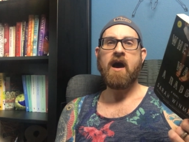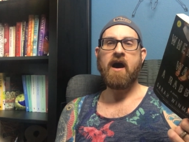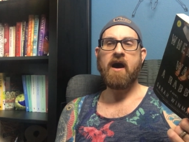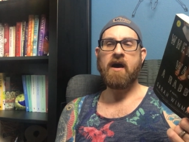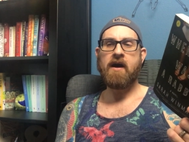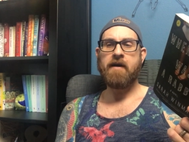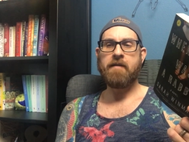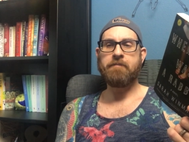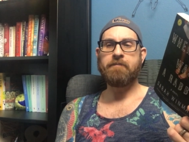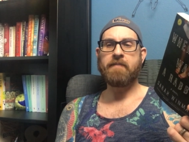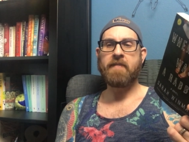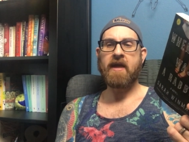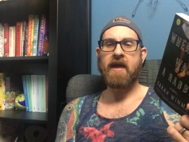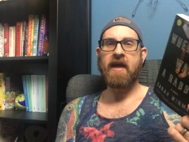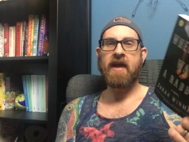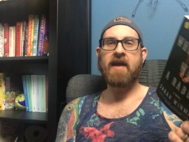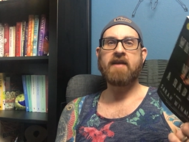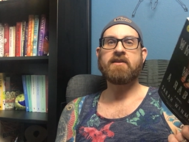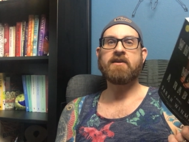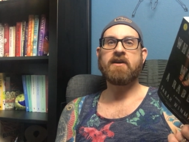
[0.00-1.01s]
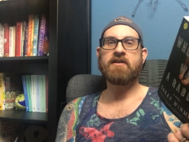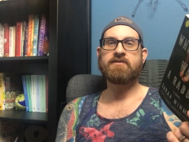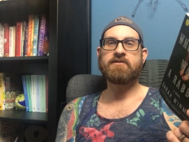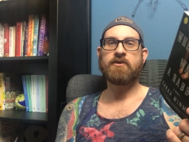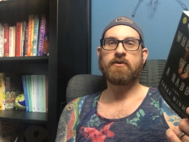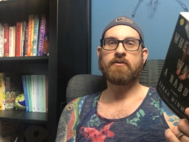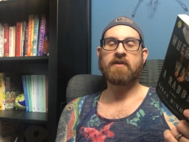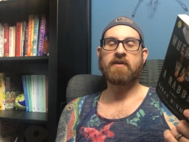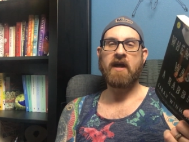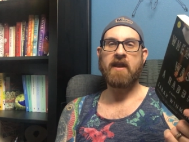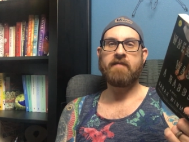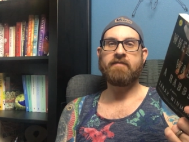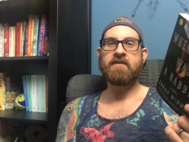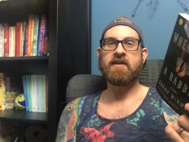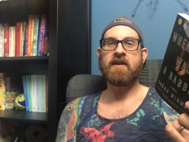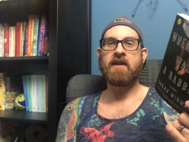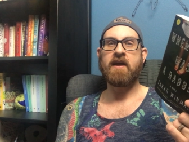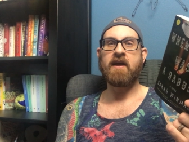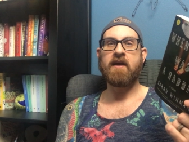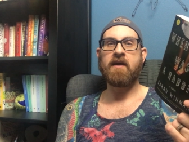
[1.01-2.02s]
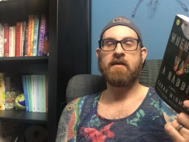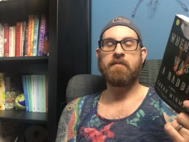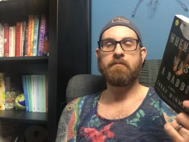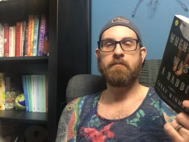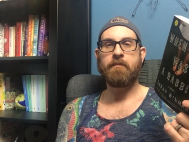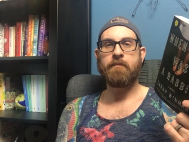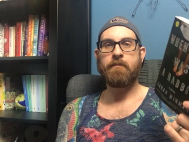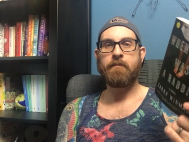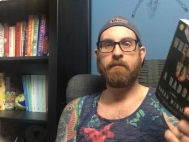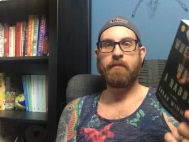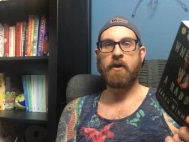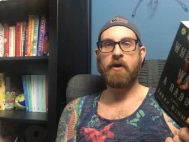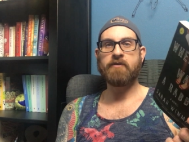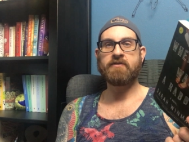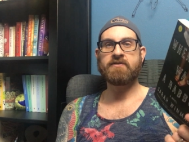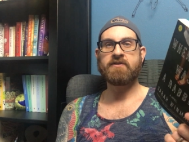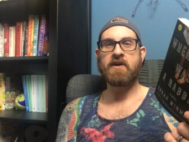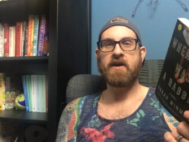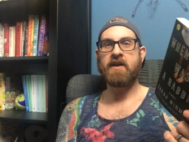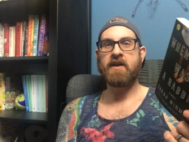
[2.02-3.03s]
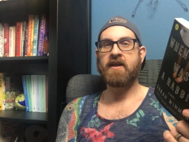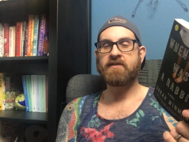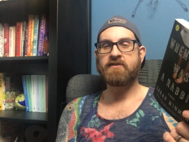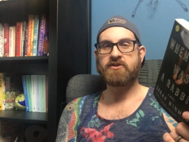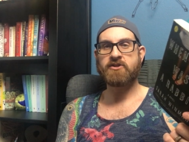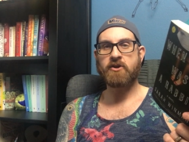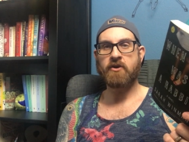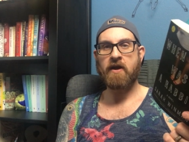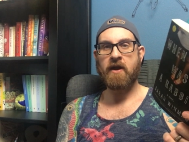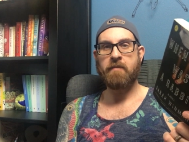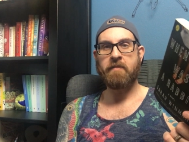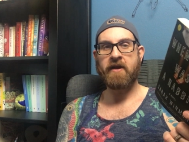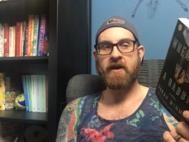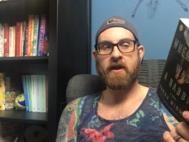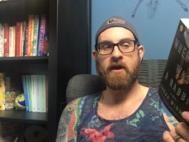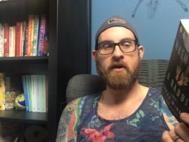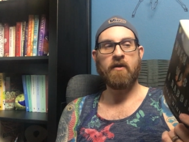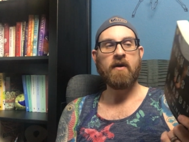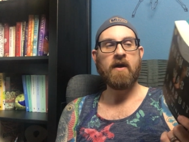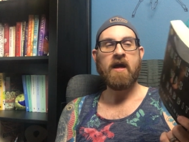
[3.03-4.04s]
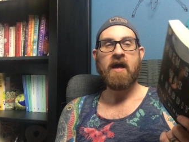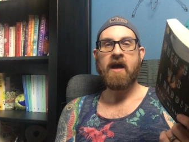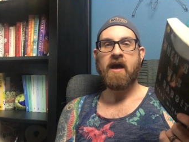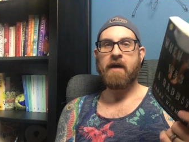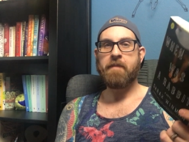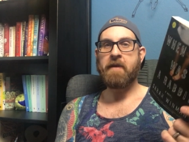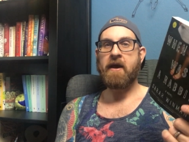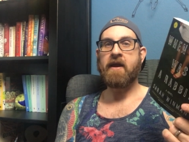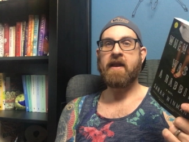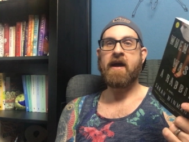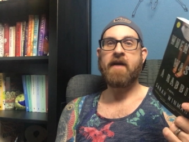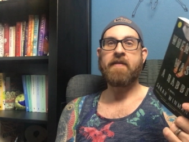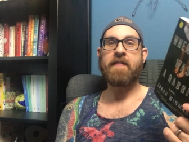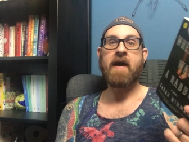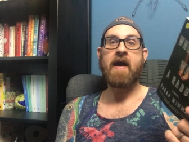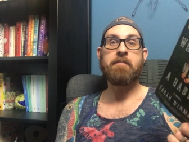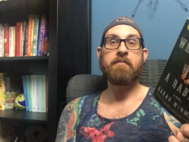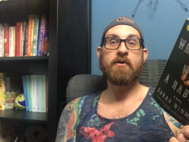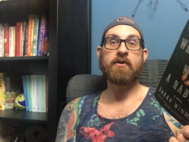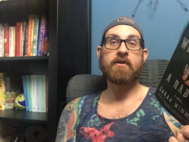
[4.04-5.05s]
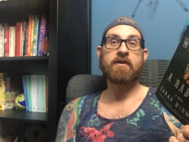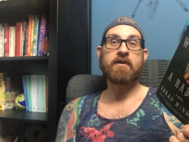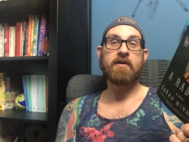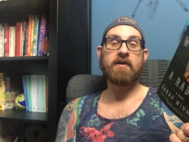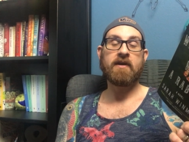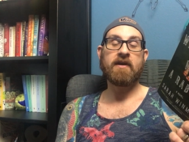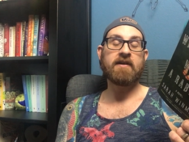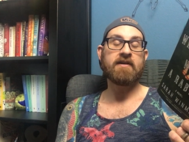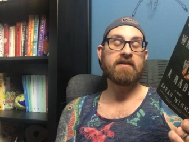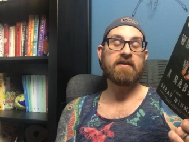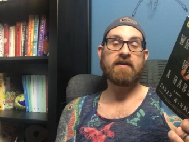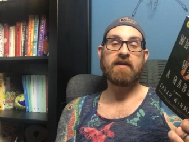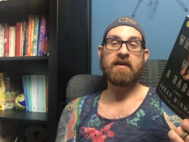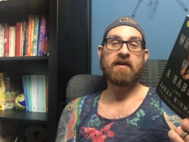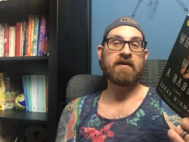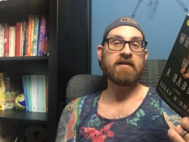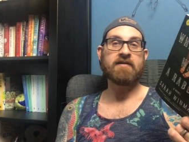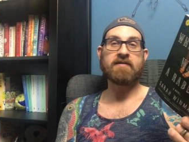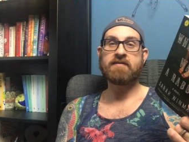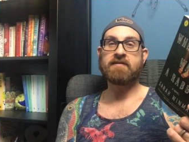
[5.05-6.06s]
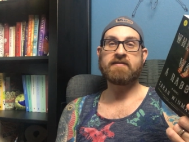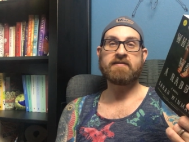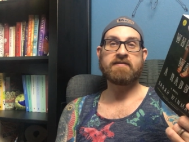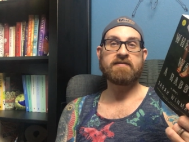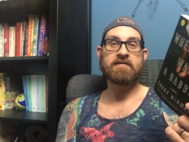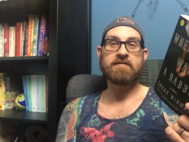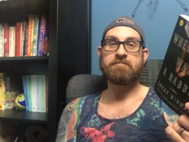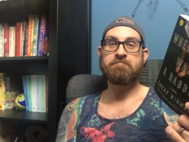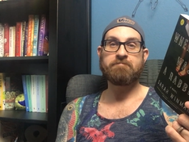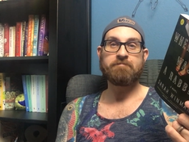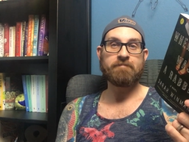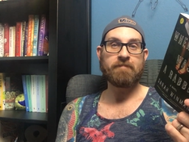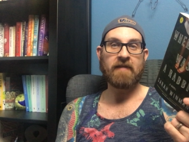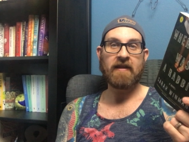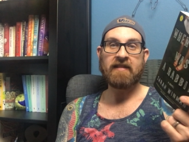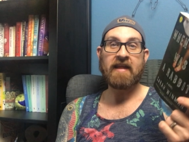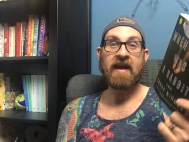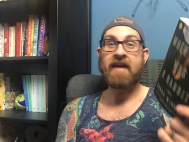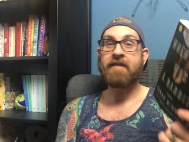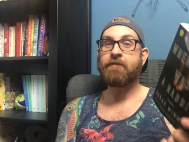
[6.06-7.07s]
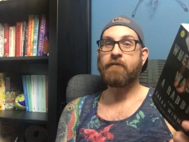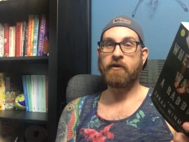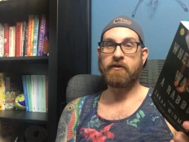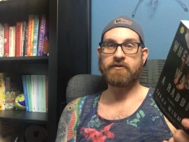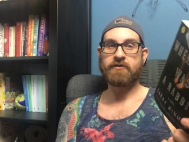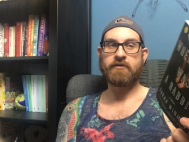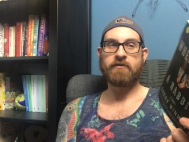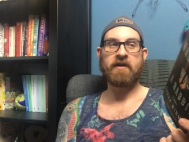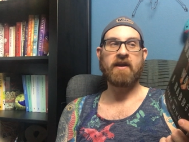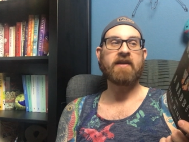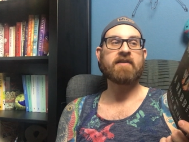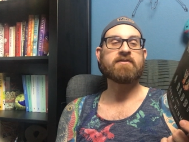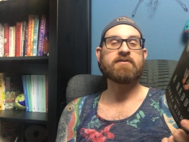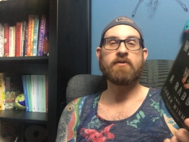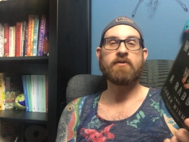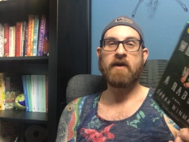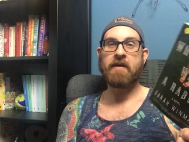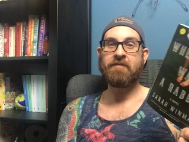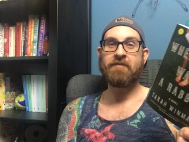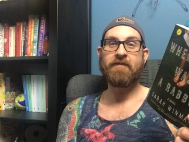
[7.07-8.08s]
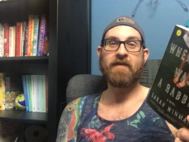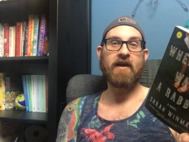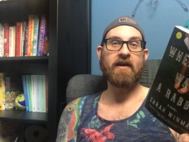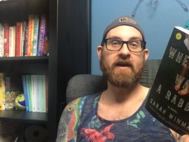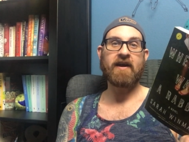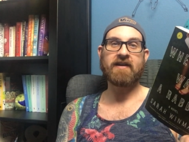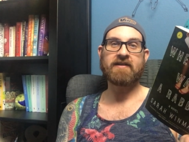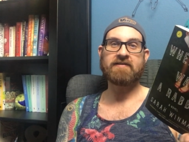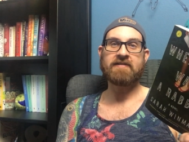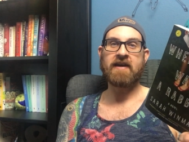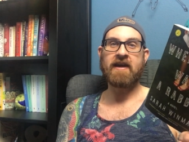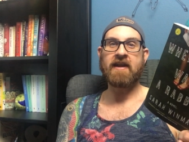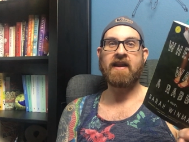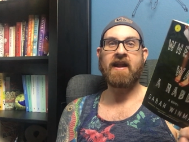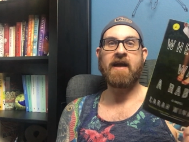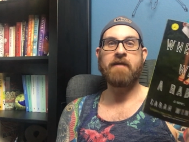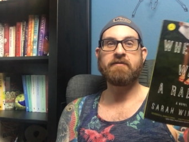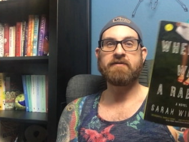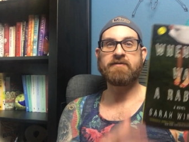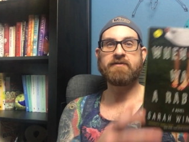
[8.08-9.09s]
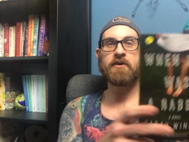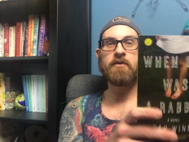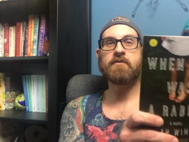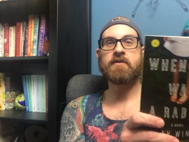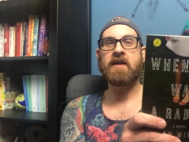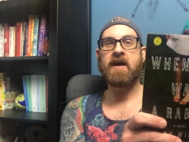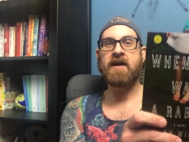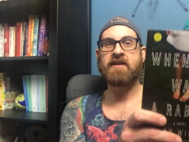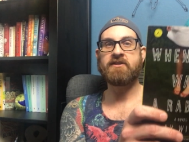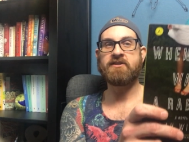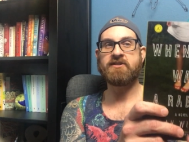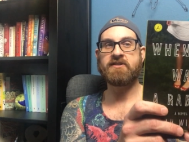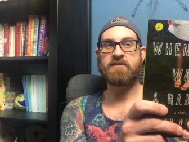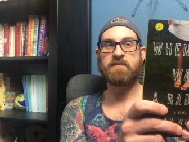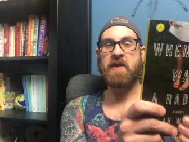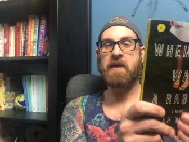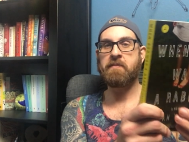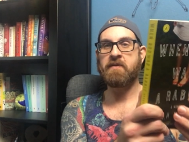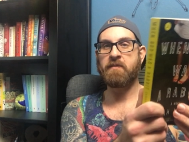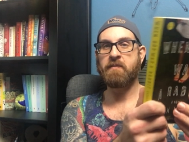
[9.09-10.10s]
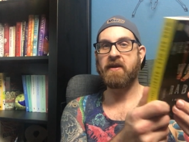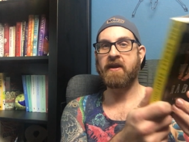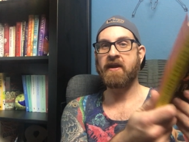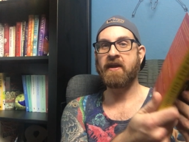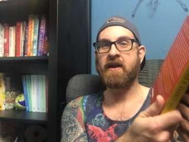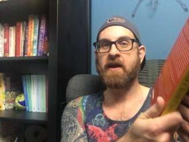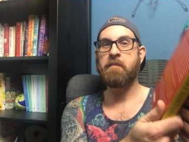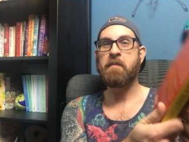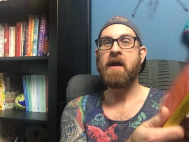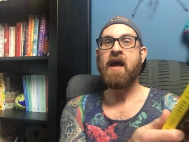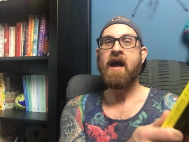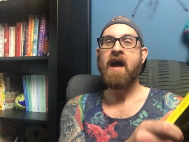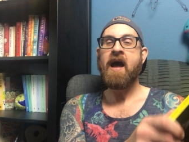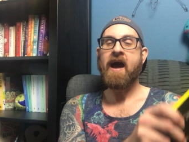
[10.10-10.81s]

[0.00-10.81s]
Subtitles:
And also kind of did a post on Instagram, I know, about how that book is life-altering. So I'm very excited. I was so glad to just be able to pick it up.